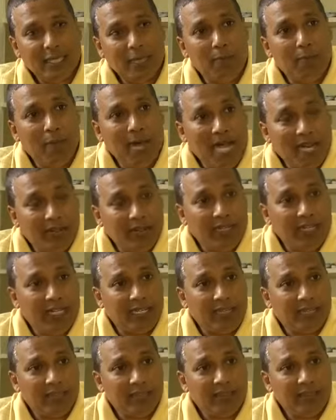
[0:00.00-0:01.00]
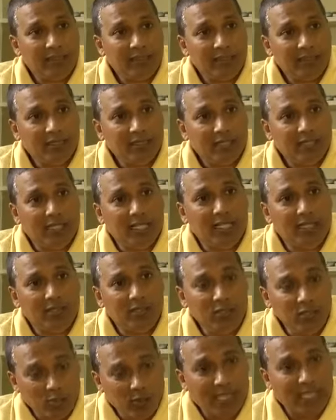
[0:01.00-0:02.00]
a barrel,
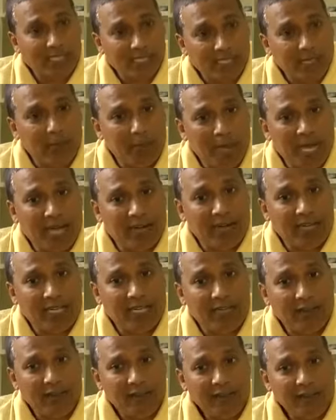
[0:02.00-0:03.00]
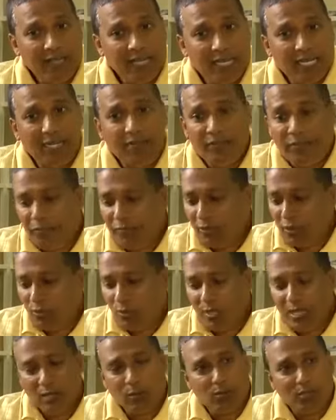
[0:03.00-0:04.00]
US a barrel. And
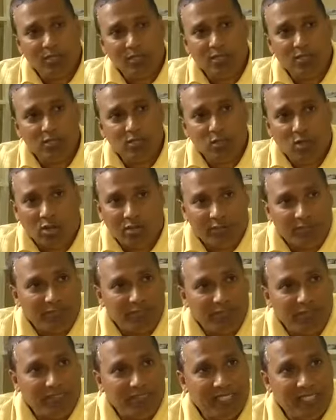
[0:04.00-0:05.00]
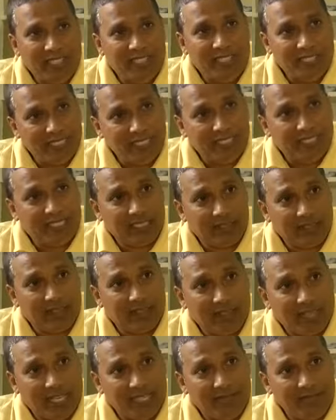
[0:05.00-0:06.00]
fuel was not
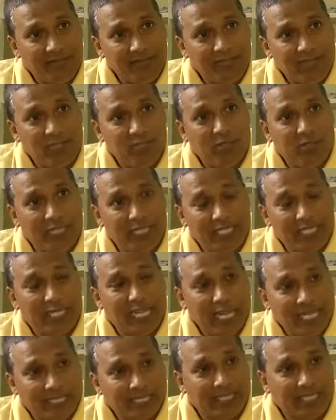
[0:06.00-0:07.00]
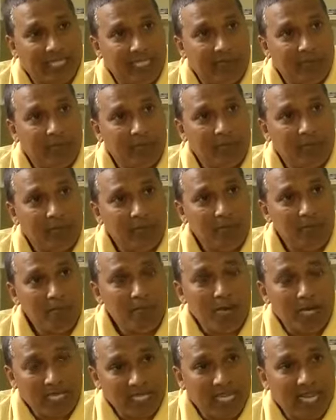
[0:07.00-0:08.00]
$15.85 during that time
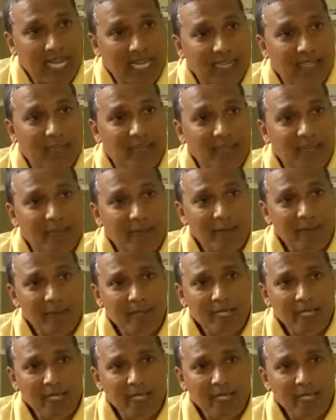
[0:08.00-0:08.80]
per gallon.